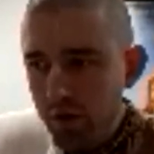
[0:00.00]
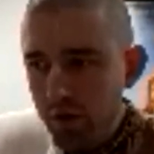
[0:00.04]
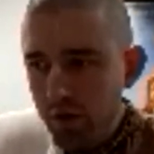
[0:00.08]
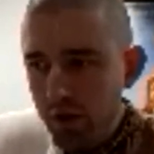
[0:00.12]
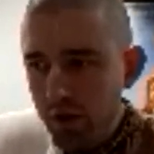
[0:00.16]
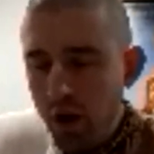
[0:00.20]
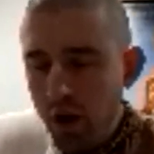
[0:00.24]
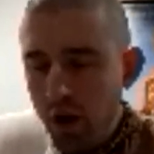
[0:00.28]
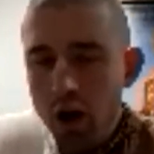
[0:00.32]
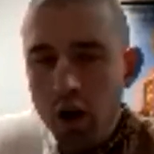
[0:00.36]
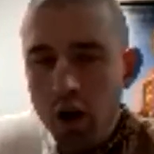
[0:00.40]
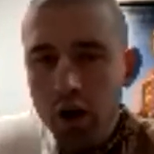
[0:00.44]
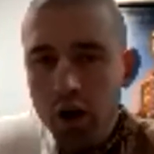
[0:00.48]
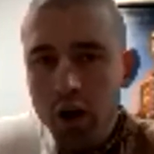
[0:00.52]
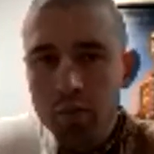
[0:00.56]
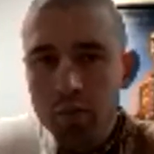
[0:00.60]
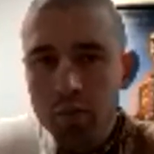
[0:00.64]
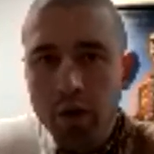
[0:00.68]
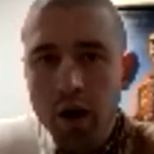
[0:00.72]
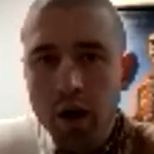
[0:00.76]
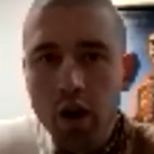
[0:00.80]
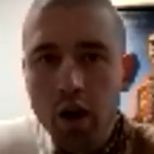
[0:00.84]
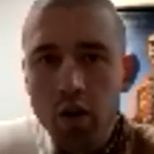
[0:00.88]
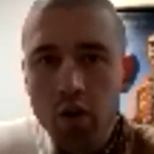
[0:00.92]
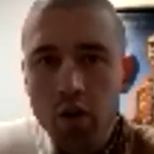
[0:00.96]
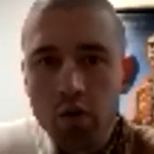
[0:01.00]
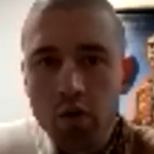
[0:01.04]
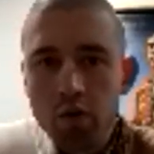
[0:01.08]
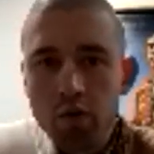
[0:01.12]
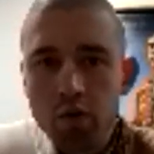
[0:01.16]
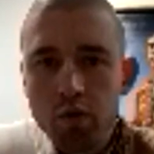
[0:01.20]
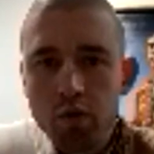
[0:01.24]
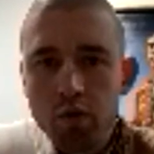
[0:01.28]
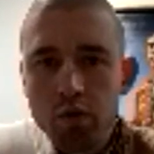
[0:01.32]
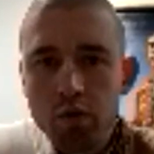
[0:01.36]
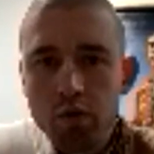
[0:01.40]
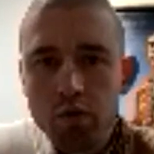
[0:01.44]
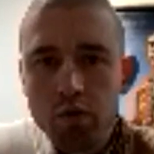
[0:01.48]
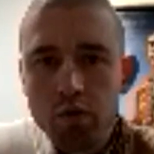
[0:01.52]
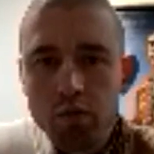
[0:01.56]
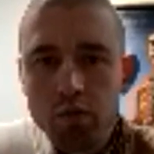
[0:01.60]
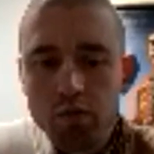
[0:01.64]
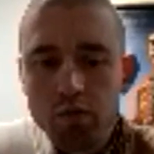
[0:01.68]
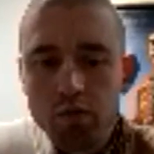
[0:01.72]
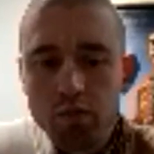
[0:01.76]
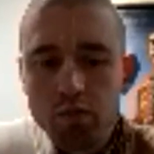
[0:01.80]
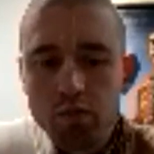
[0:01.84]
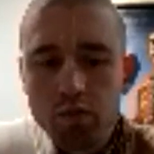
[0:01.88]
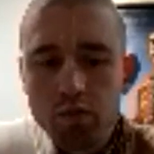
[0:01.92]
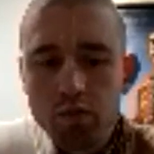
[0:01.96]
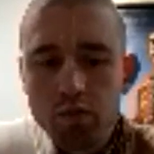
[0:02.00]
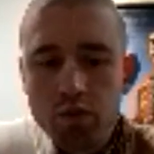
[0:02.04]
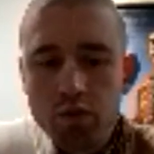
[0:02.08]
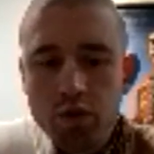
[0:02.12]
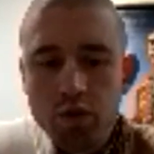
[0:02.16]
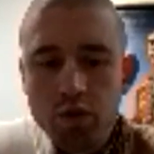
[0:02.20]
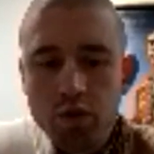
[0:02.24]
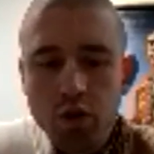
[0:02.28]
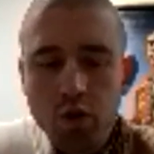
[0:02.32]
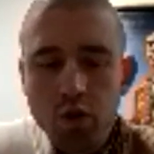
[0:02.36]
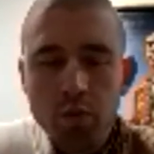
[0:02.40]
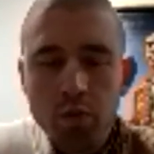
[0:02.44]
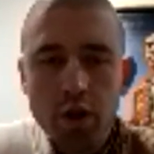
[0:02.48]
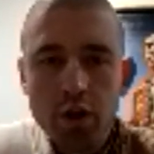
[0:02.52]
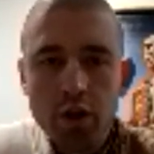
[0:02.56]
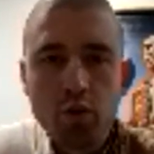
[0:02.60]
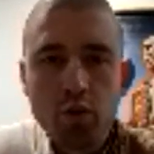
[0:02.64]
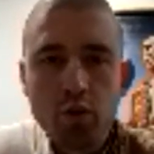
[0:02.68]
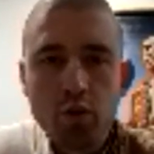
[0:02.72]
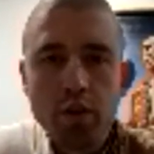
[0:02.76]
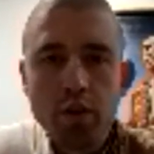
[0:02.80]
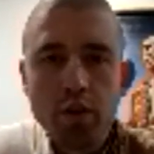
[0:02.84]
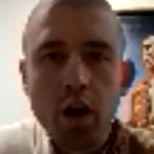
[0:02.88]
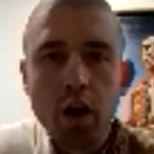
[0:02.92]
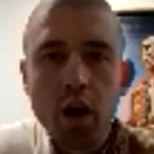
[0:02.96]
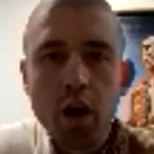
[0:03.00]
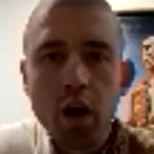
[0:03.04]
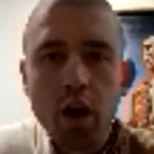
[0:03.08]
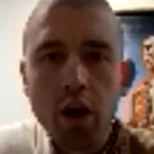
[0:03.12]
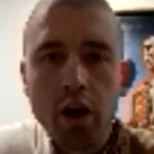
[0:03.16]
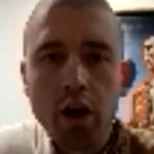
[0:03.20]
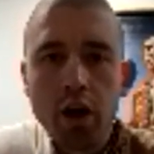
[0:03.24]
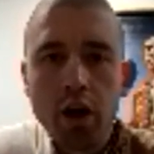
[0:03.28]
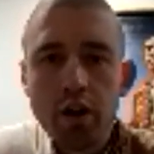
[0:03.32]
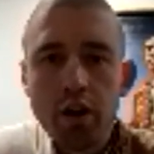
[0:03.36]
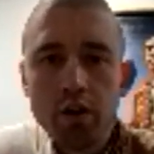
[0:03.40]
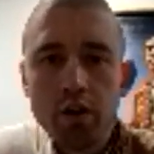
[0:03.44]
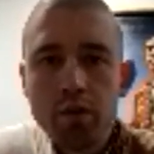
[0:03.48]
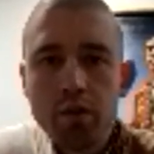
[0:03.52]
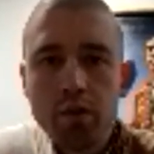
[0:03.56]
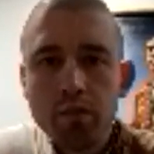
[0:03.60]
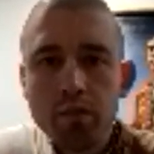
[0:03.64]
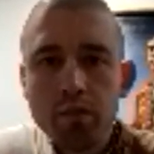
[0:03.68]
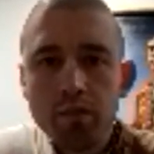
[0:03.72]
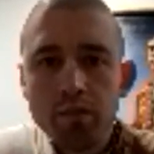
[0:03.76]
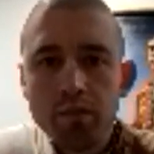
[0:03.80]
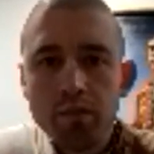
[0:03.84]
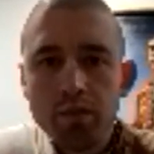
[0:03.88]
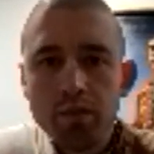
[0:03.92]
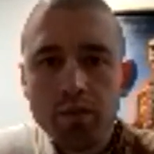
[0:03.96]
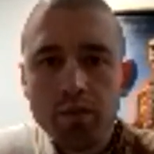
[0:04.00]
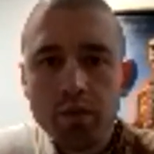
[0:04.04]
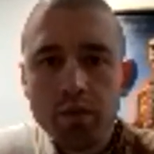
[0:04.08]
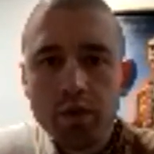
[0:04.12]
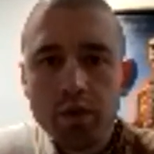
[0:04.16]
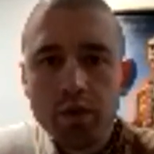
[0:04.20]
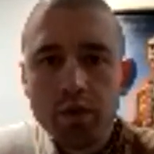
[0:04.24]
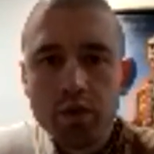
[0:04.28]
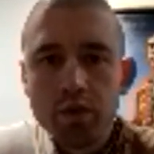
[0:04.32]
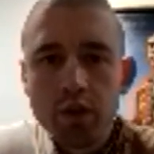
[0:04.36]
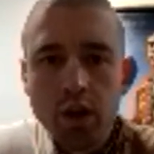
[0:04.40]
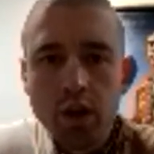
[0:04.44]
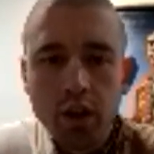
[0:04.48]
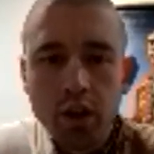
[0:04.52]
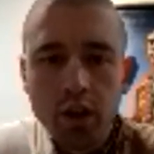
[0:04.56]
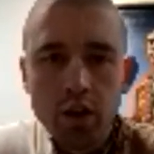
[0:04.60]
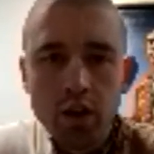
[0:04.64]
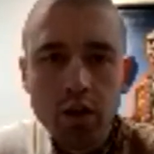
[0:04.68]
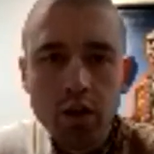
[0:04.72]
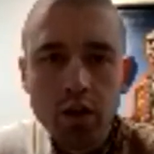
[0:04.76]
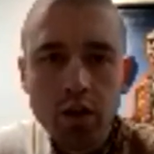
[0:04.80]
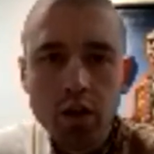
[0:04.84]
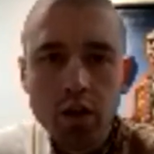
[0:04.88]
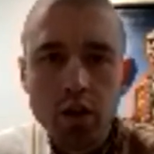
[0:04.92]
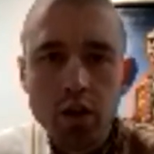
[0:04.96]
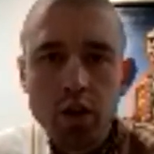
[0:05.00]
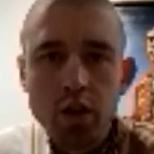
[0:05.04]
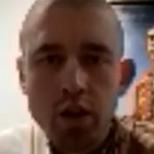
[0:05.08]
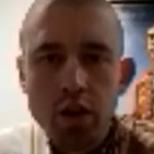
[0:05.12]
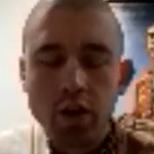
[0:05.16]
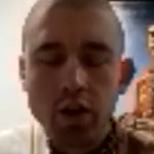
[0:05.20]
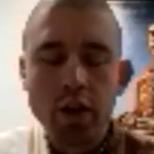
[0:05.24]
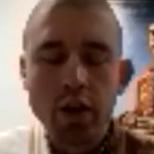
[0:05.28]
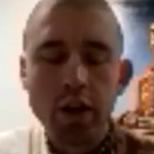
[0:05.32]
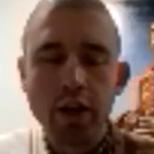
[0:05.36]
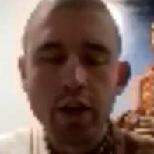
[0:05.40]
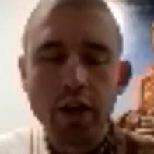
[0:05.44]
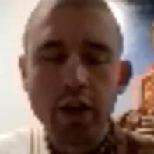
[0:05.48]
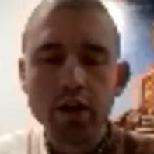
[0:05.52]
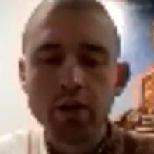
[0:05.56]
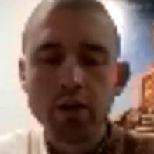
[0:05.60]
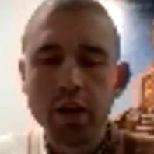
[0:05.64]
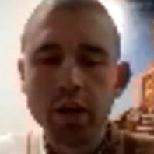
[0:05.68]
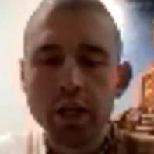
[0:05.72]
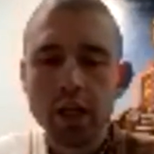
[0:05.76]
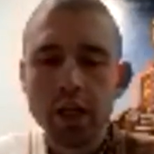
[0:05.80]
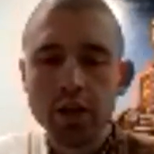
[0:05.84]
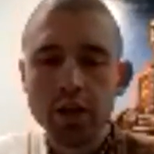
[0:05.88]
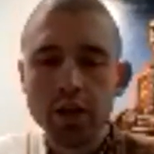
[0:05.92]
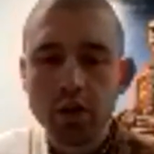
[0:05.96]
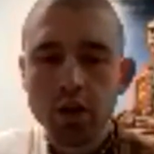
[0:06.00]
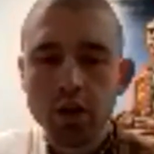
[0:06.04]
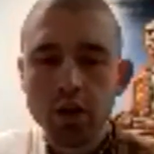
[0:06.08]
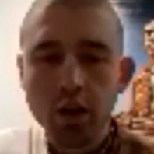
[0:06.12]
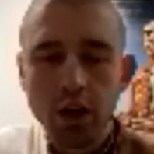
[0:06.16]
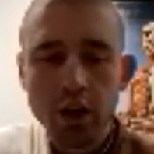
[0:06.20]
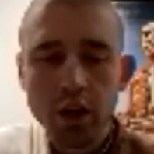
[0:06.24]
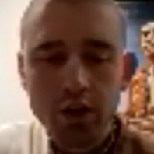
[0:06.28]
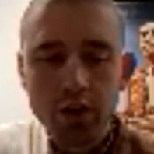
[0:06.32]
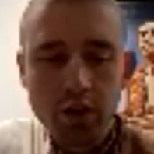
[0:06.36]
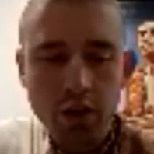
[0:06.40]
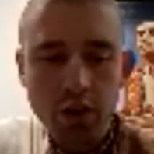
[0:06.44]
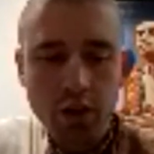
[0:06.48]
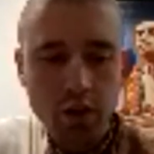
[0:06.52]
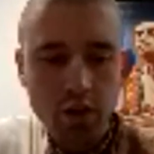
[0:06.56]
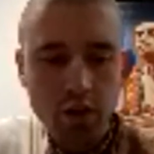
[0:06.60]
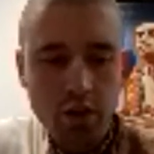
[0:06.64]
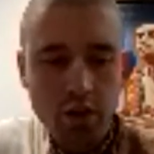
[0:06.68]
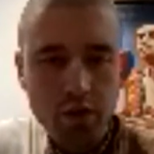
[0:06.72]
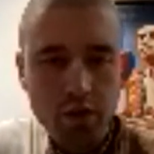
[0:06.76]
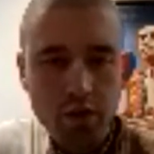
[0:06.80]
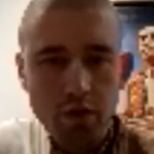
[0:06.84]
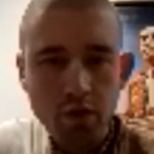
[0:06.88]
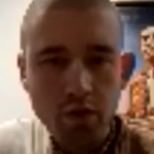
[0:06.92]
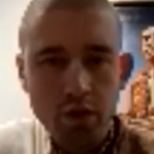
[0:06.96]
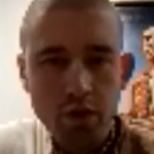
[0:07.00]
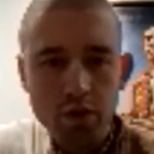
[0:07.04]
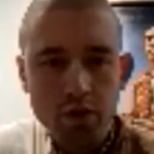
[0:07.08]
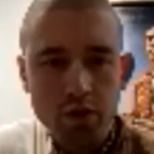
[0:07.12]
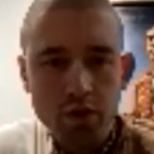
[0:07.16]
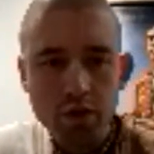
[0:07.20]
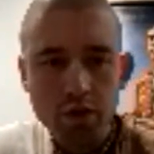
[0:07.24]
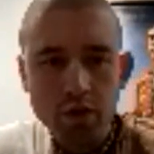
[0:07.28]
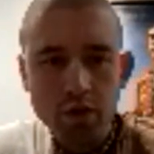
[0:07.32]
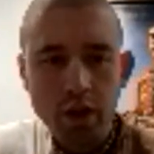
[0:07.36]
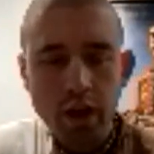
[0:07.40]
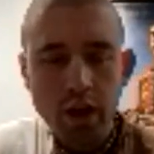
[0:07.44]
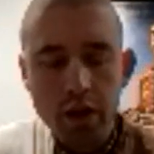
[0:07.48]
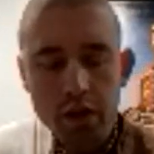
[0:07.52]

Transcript: to talk about so much with God. It's like, and I gave a class on this verse